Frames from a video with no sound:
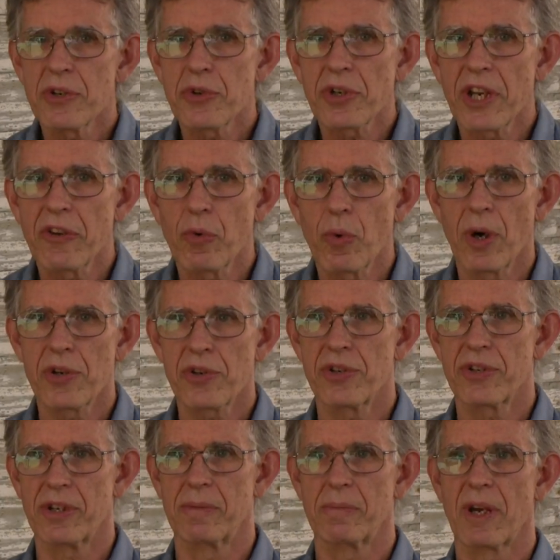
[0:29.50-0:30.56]
in the state of
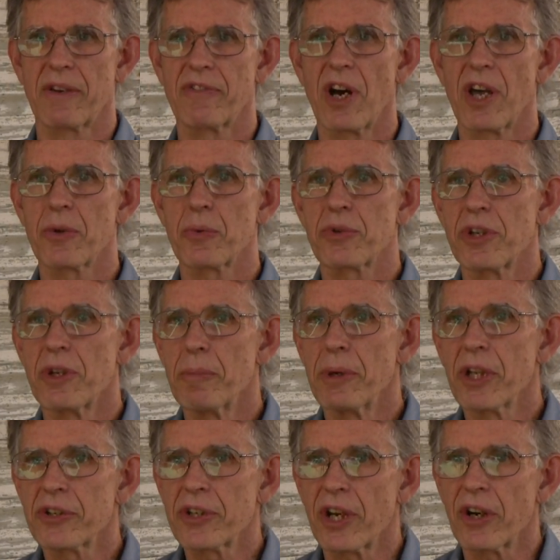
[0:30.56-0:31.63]
Washington. My father was in the
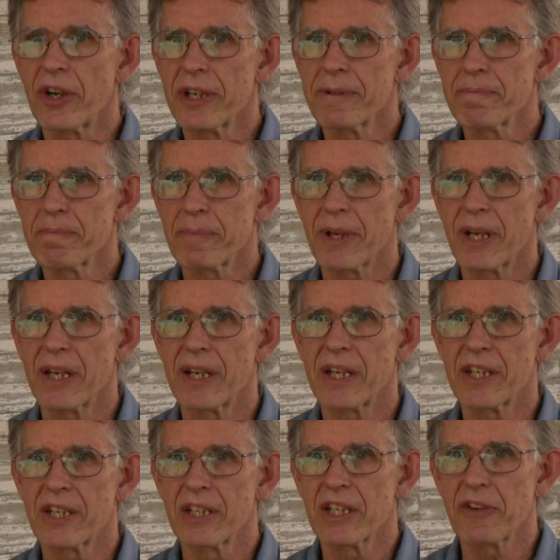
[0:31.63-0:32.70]
military, and
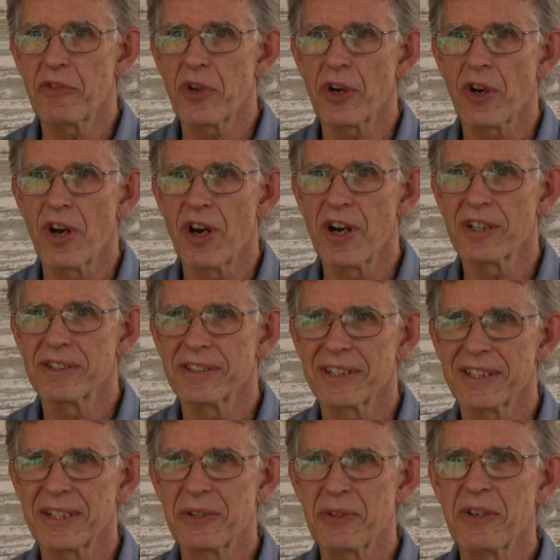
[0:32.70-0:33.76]
I didn't live there long.
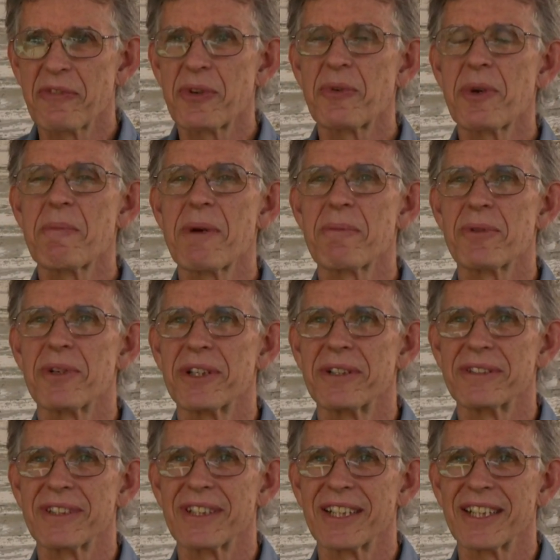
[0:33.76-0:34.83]
I don't even remember it.
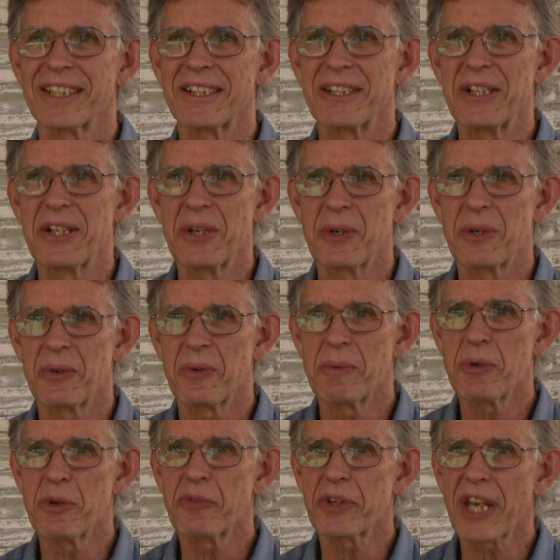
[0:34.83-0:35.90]
We
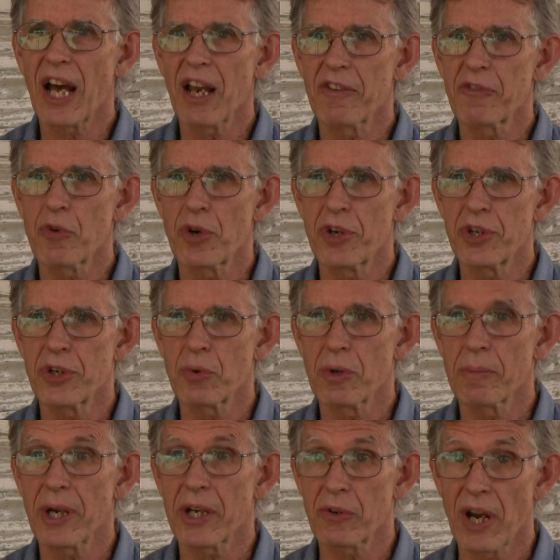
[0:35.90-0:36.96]
moved to California,
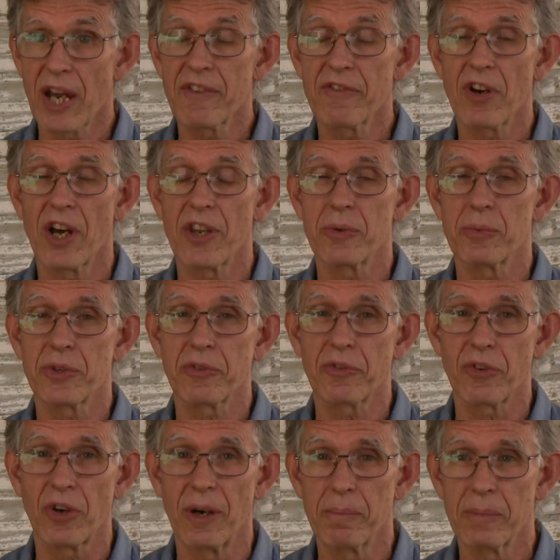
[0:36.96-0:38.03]
where my grandfather was
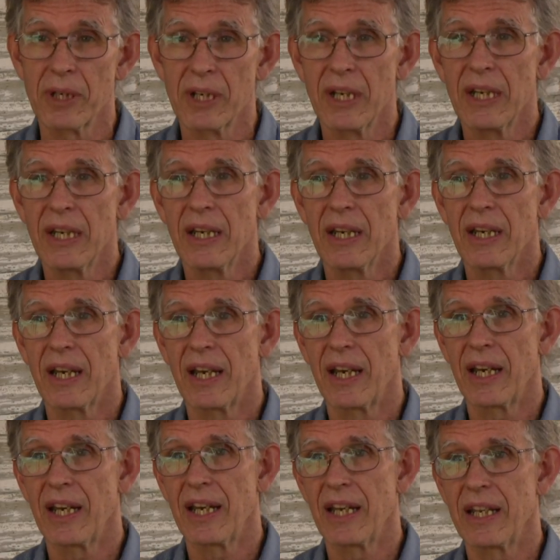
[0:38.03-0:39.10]
from,
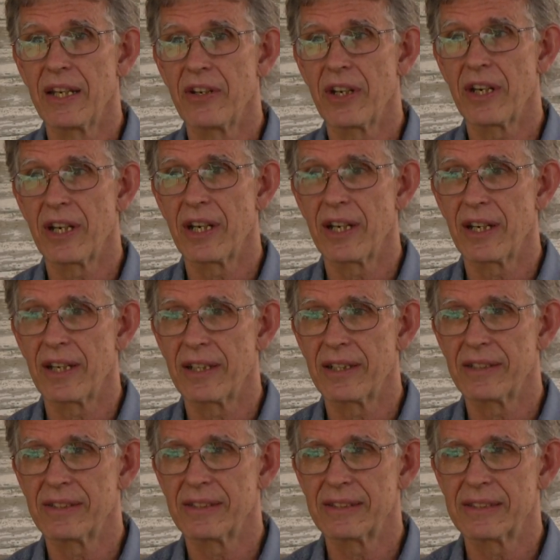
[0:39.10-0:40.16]
and
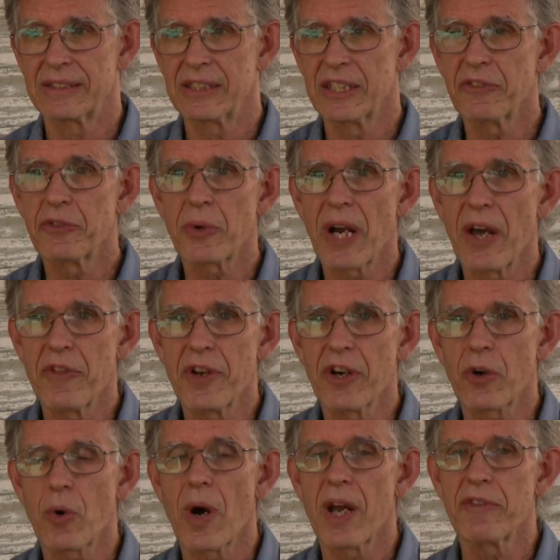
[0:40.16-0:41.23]
lived around
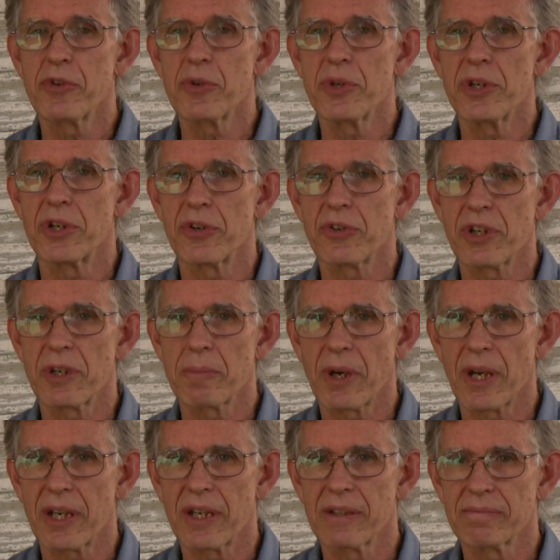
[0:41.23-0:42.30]
there quite a few years in
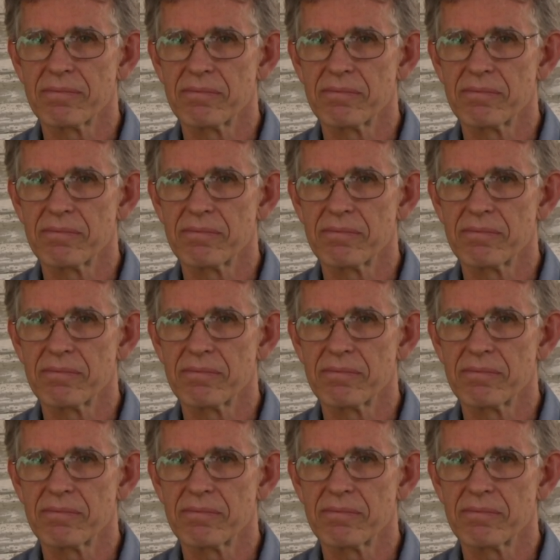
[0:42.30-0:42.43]
my